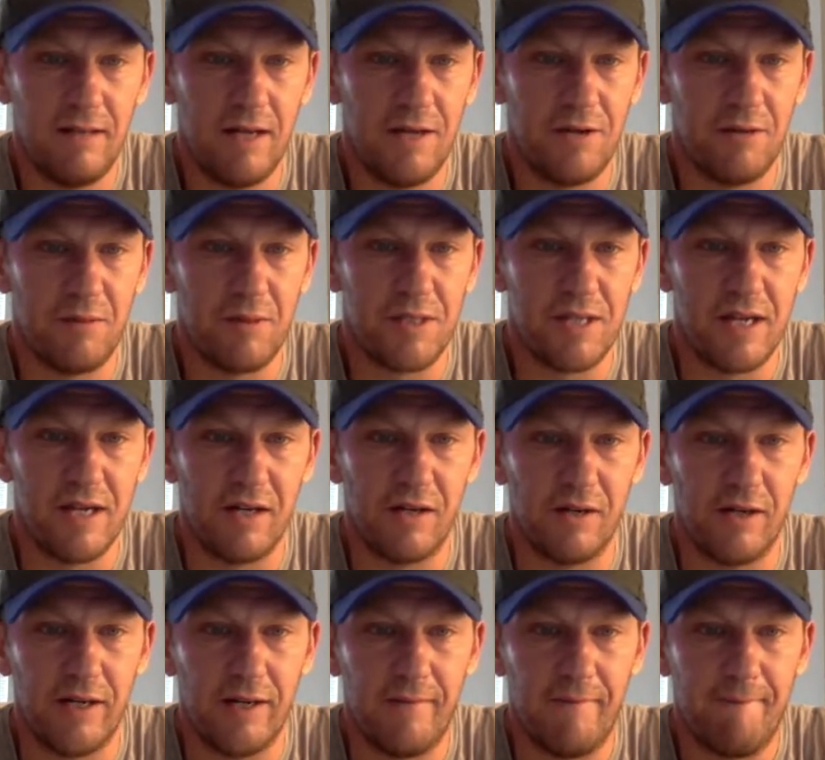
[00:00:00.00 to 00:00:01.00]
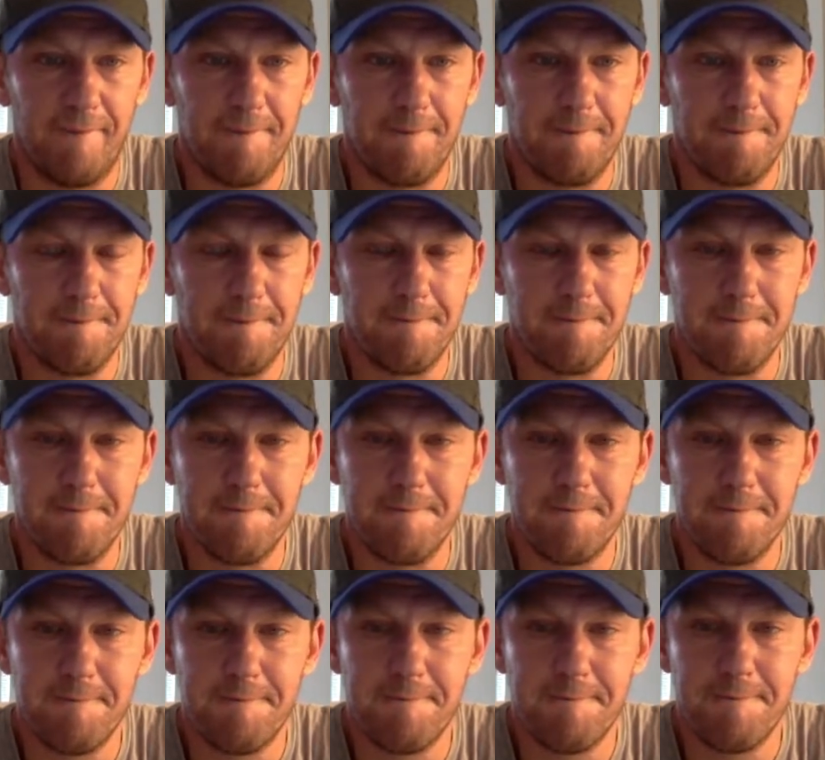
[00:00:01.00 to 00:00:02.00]
100% agree.
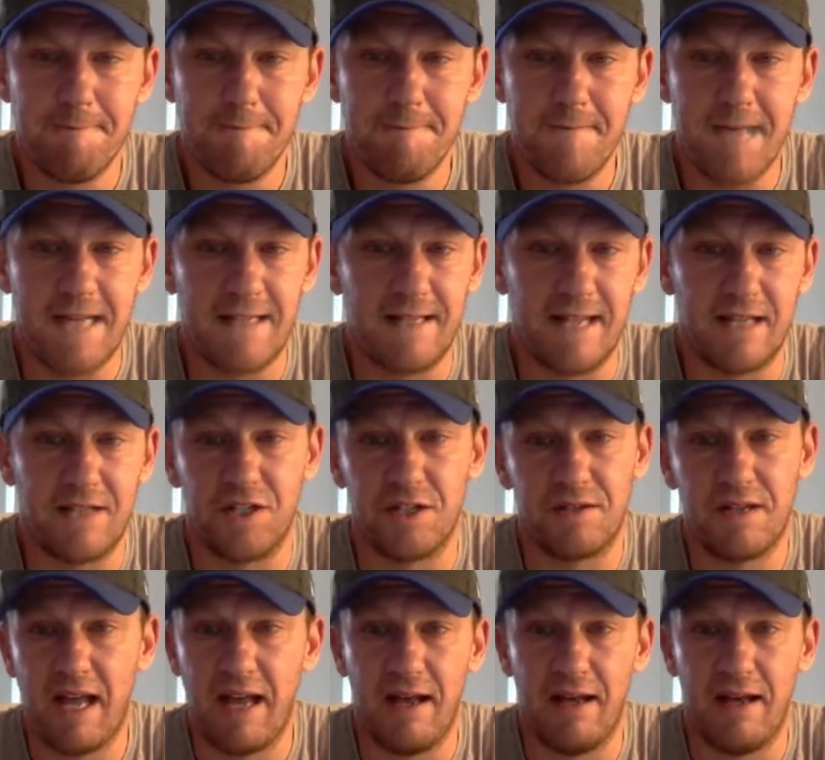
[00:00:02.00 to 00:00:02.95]
That's just